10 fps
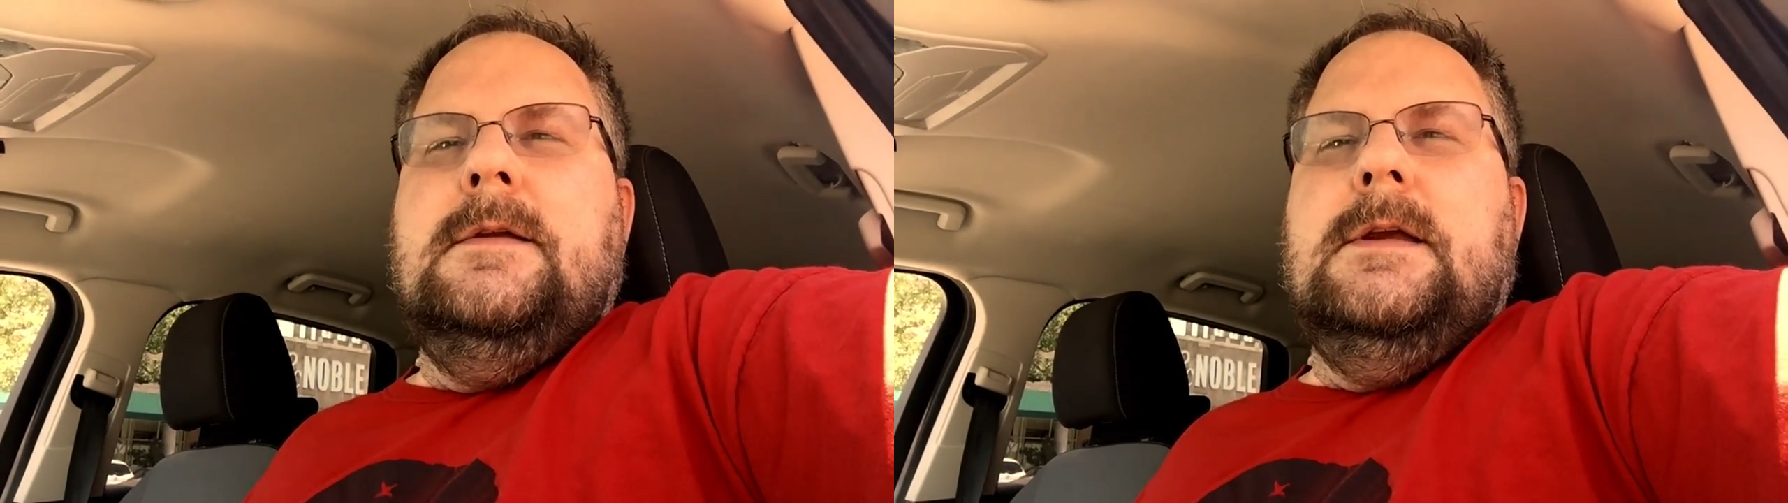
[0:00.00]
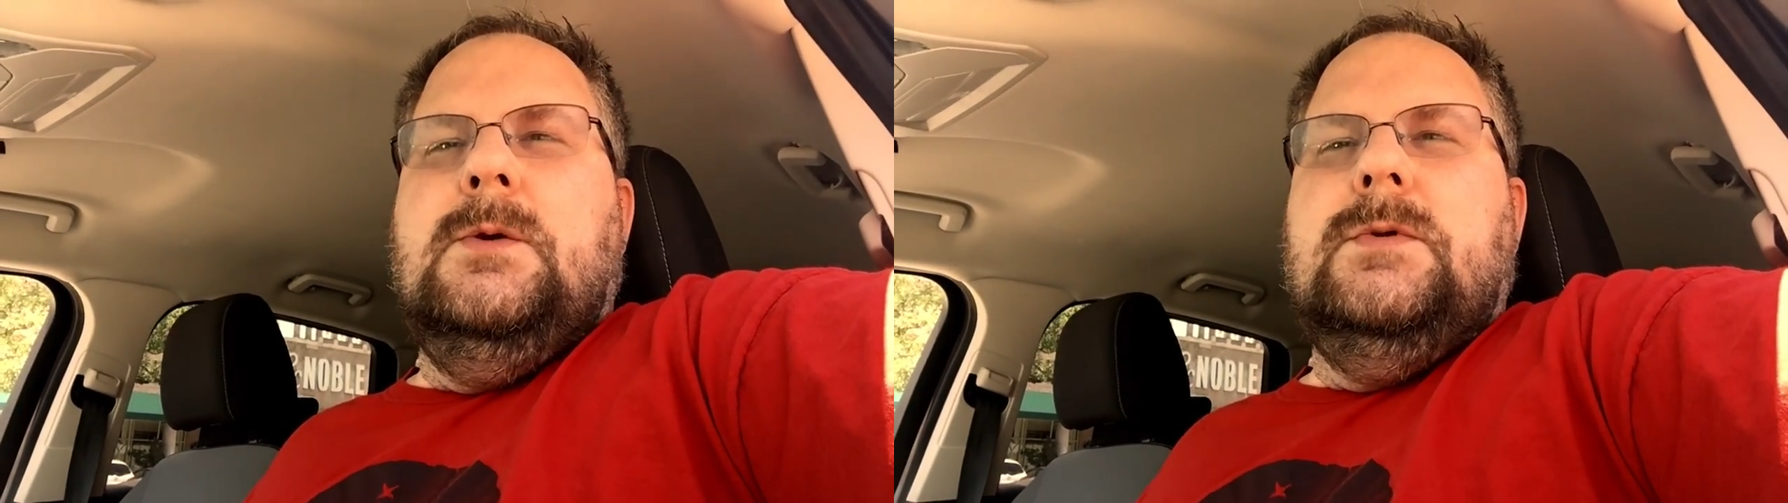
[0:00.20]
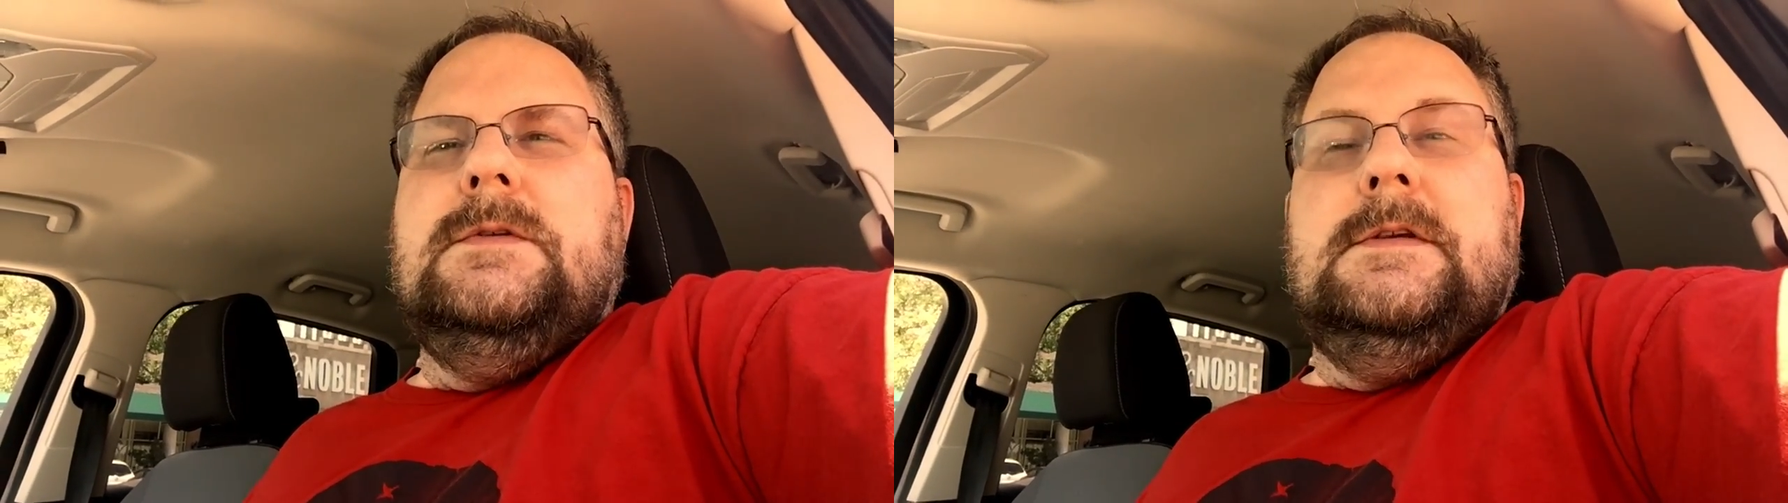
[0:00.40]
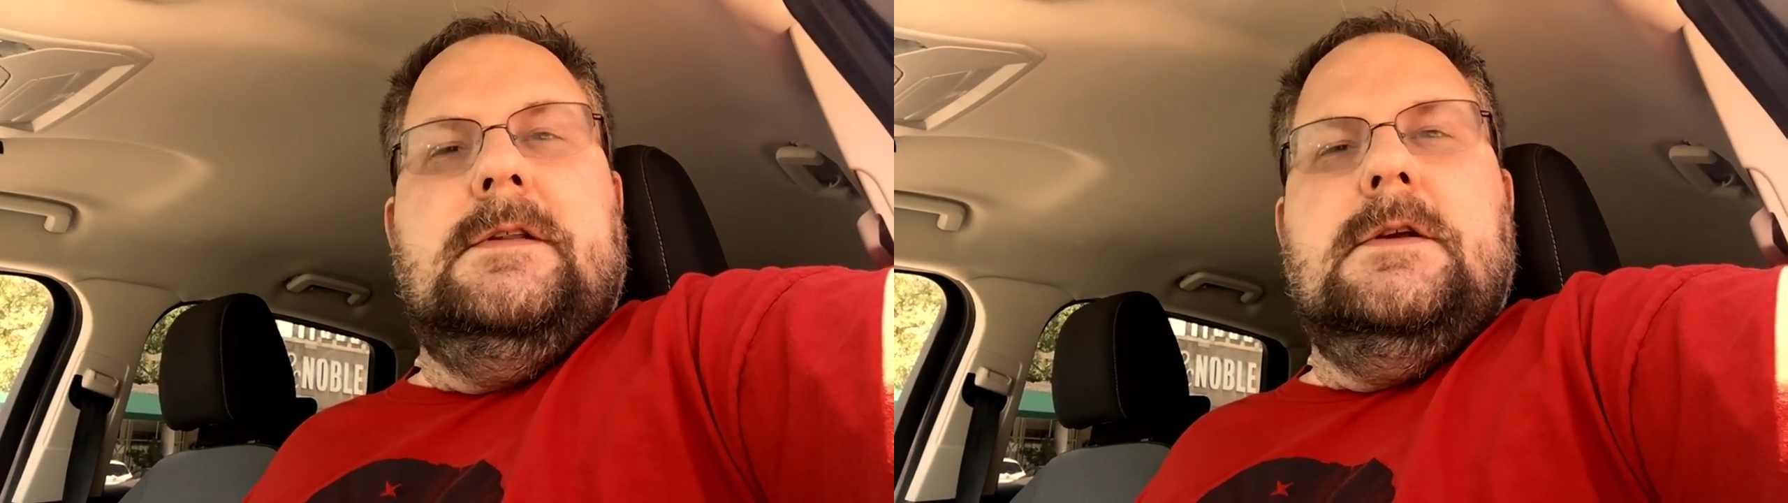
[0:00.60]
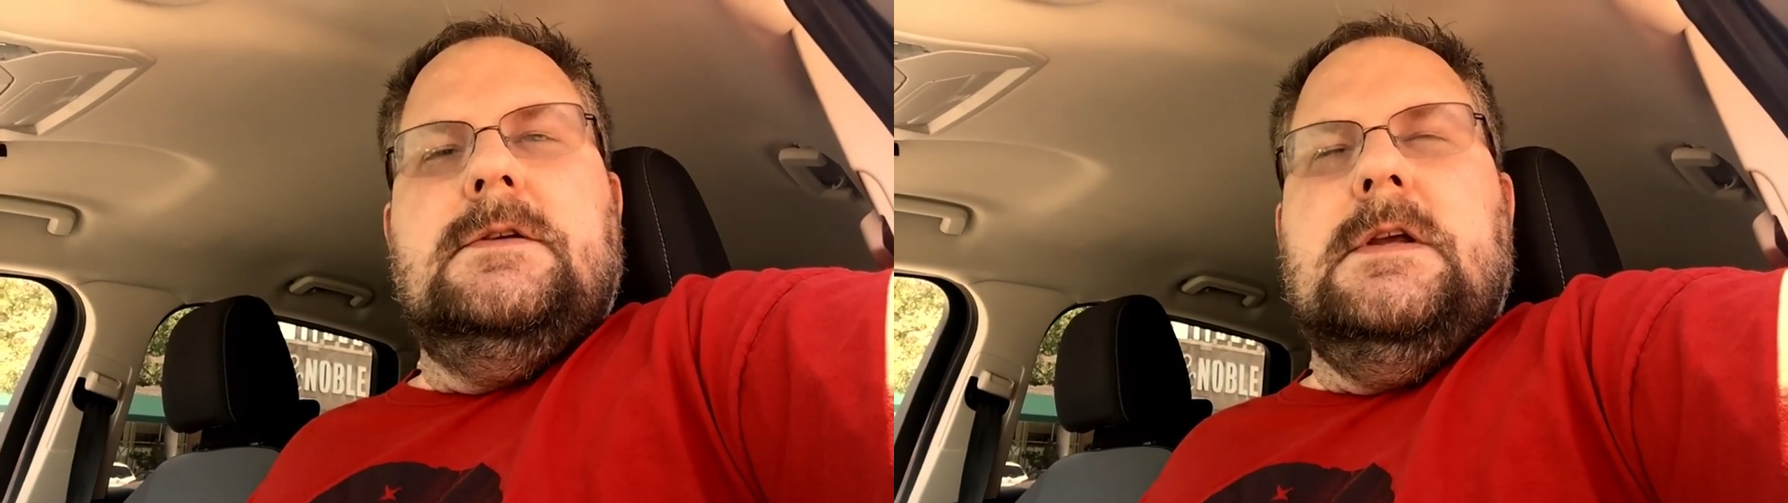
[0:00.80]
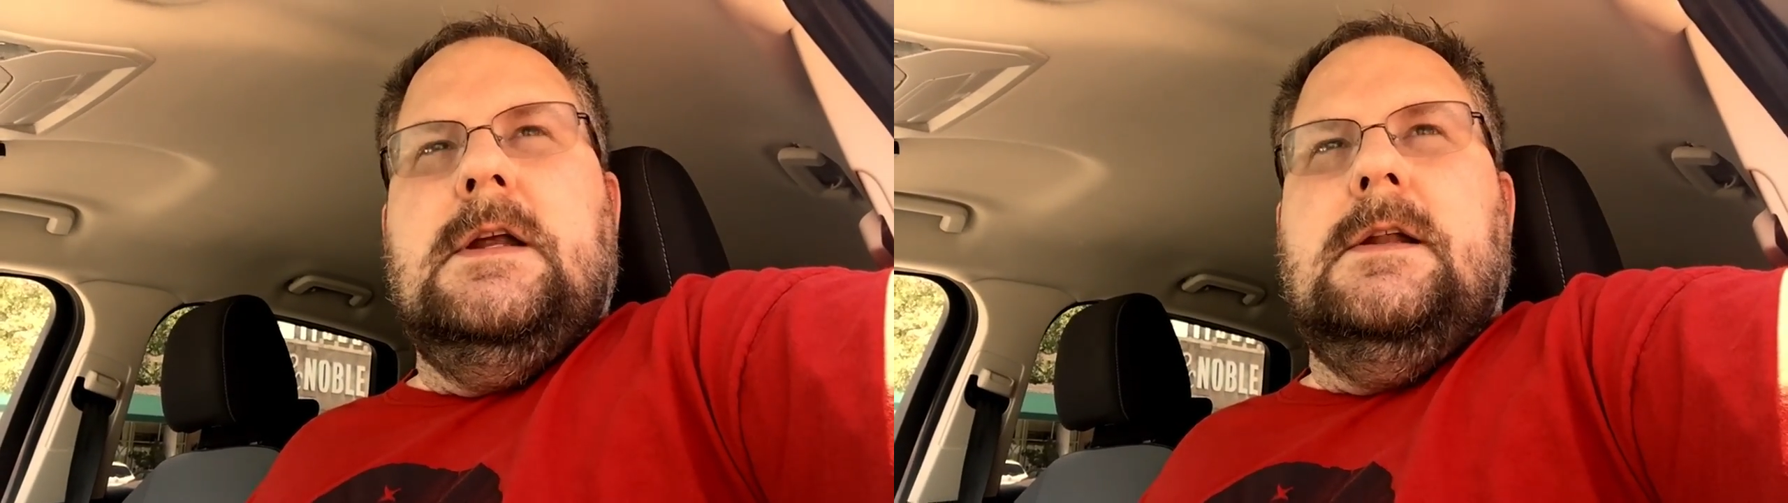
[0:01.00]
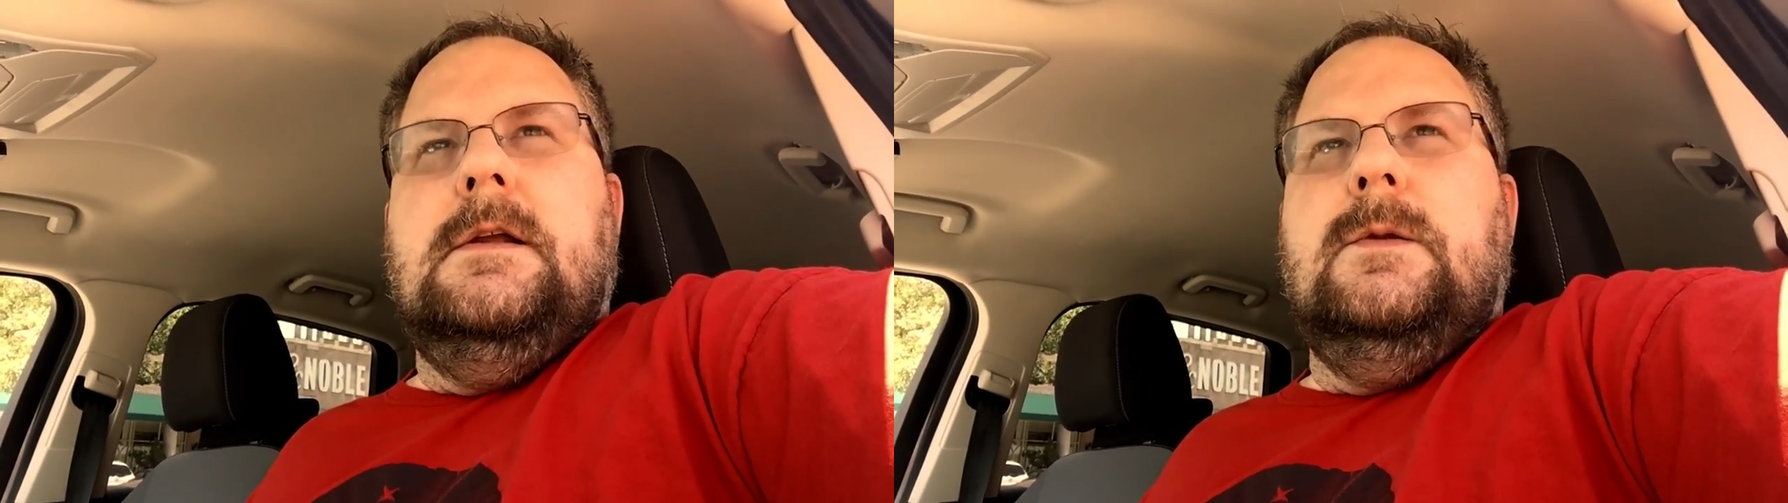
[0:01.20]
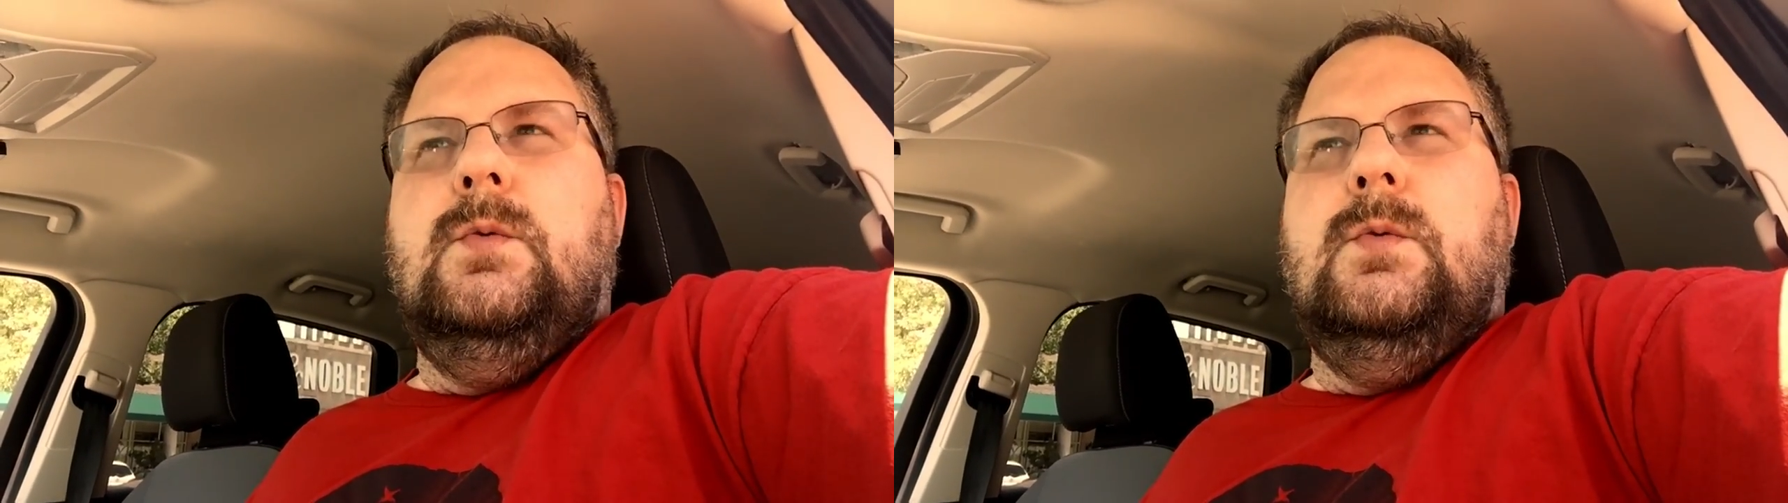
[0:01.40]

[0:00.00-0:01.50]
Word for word: he was sitting there signing a new